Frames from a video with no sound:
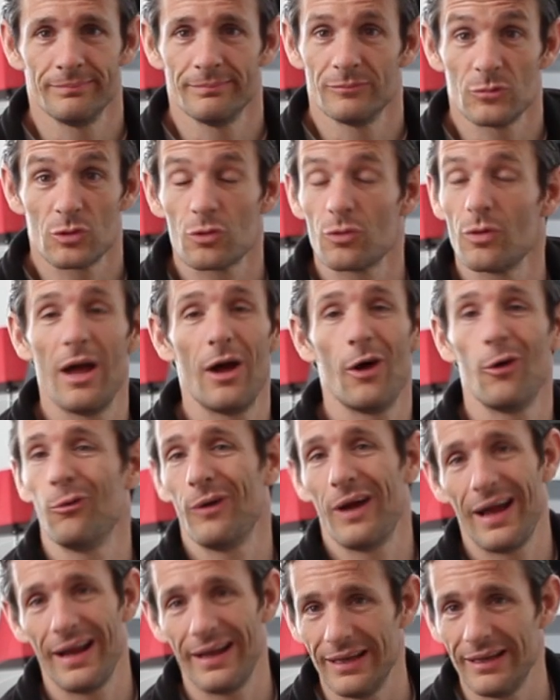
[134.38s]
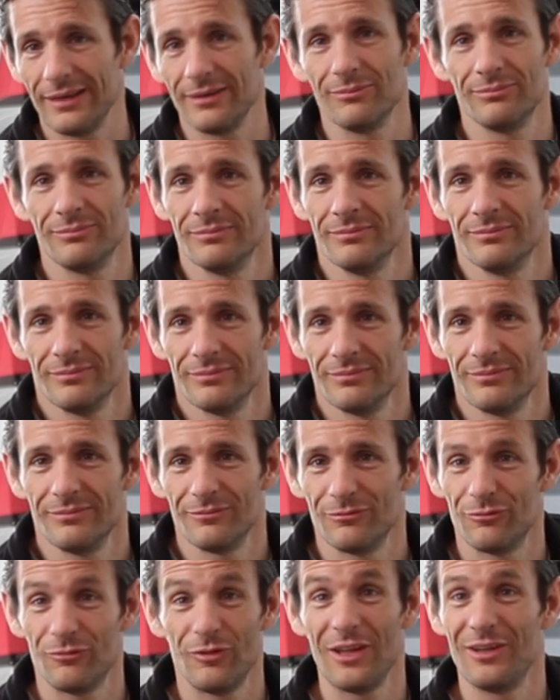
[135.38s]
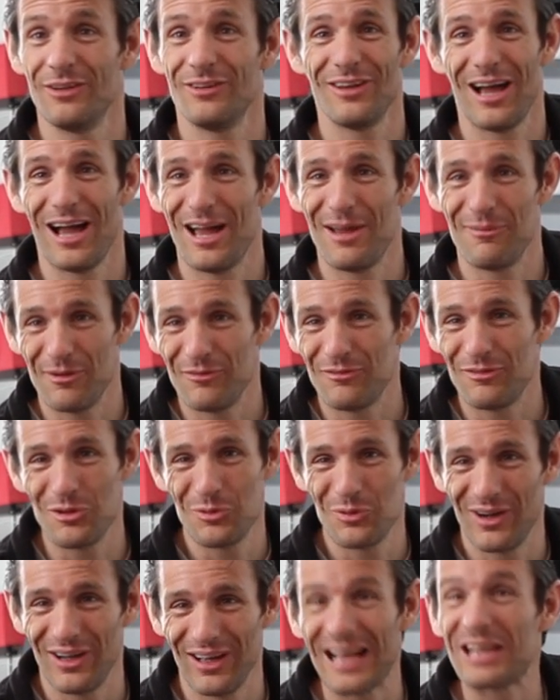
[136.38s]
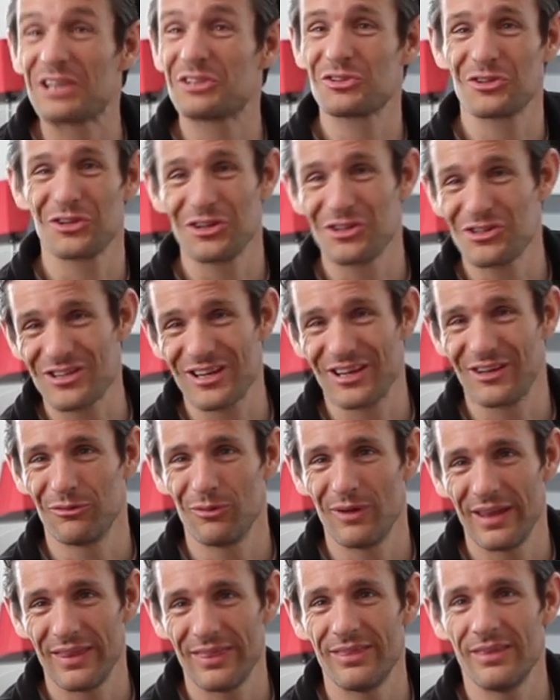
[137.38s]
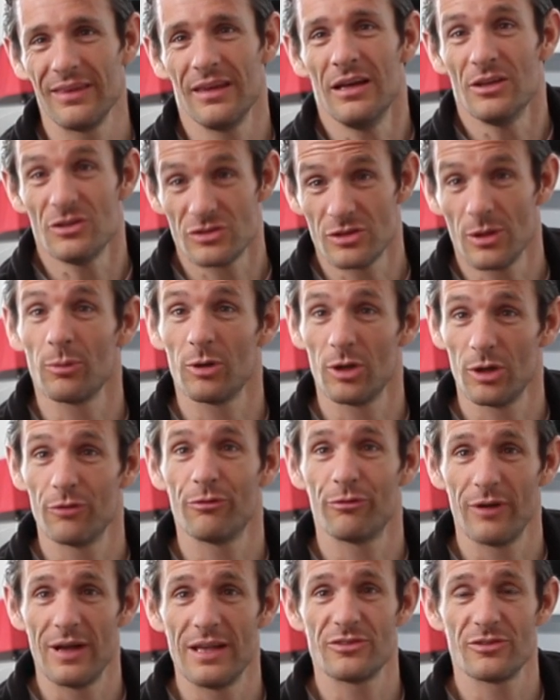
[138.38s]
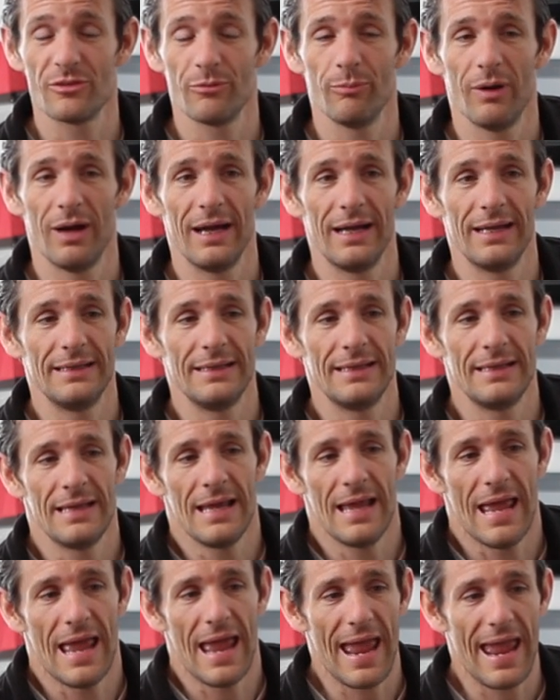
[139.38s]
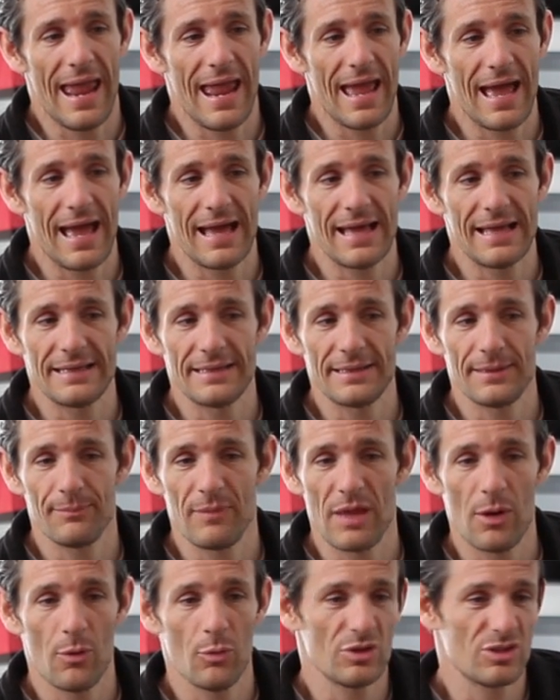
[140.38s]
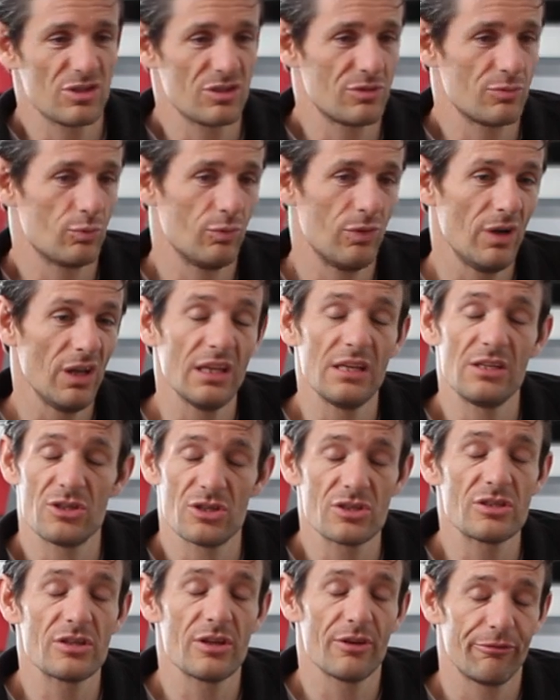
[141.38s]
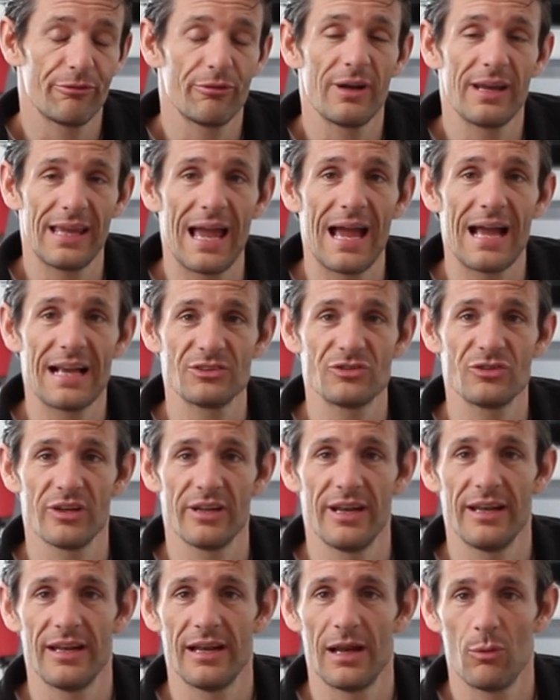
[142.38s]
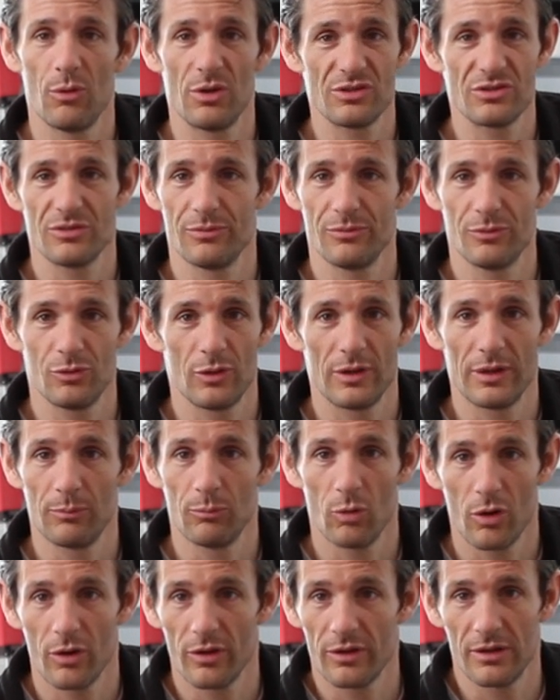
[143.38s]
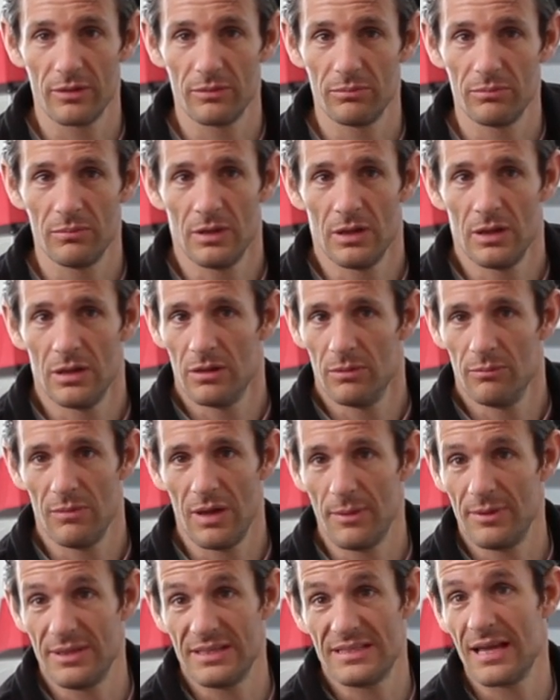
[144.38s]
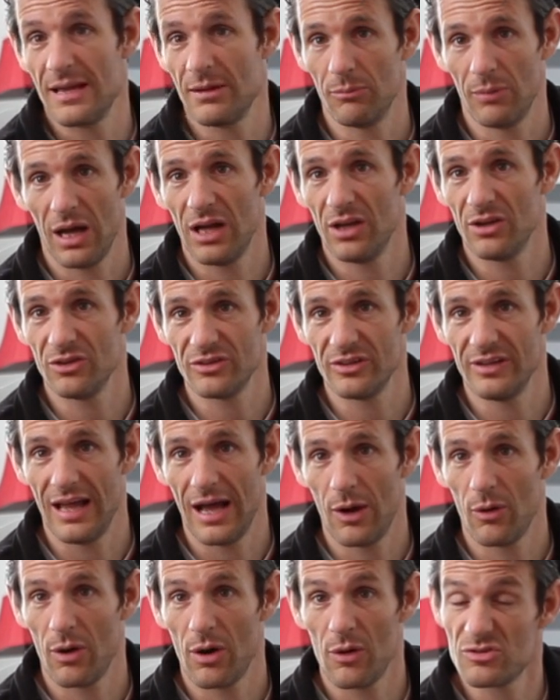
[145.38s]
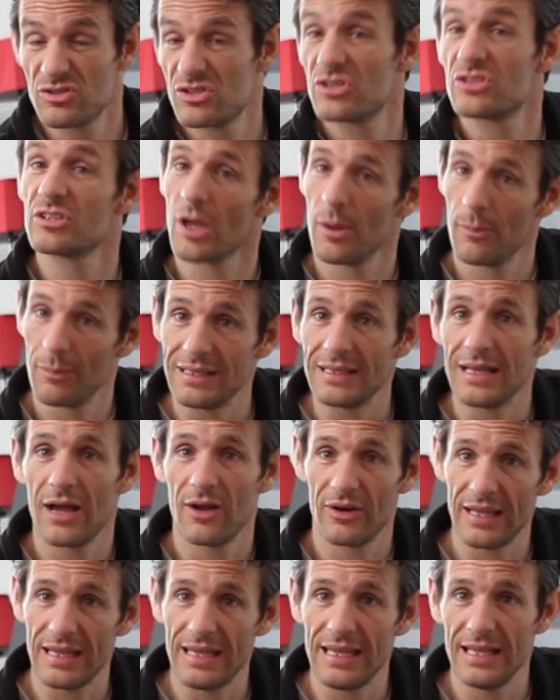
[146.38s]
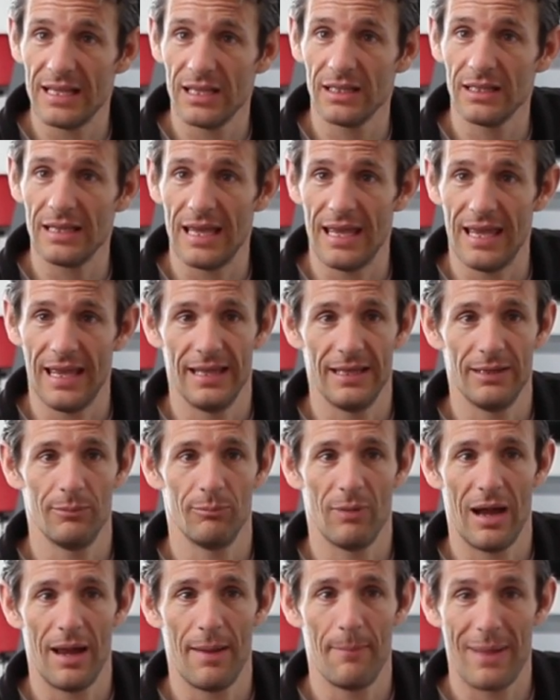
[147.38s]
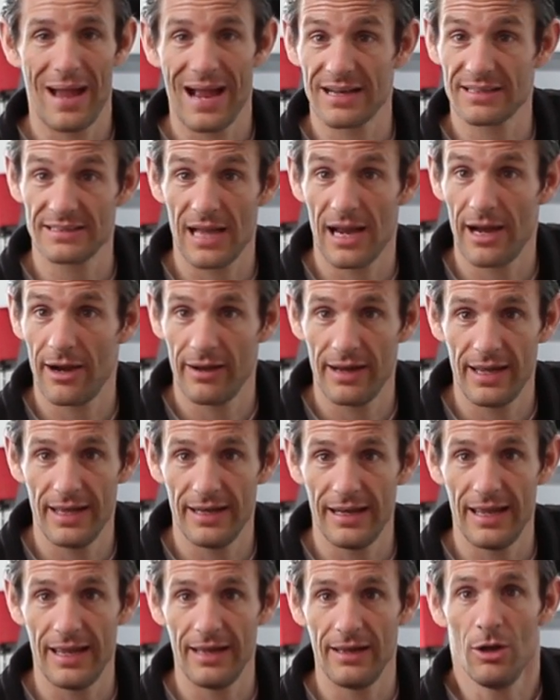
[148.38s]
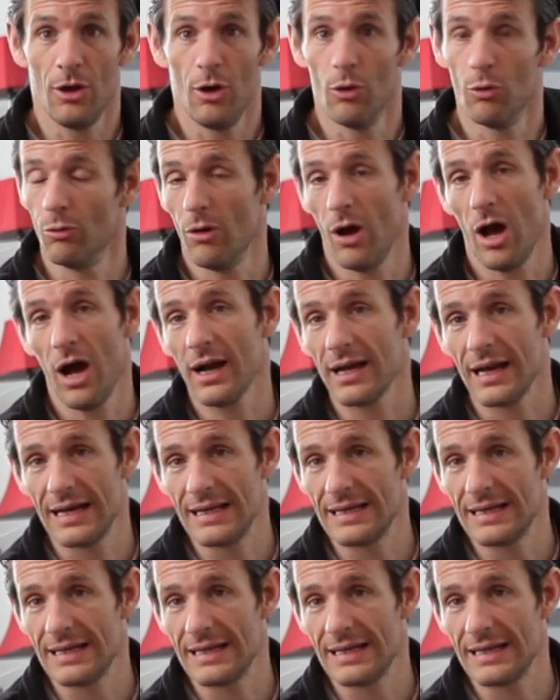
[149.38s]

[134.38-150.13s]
trail riding fun time, if you will, excursion with some good friends of mine. And it was really just a freak accident. I wasn't doing more than maybe 10 miles an hour. I was just coming down a hill and my back tire hit a rock I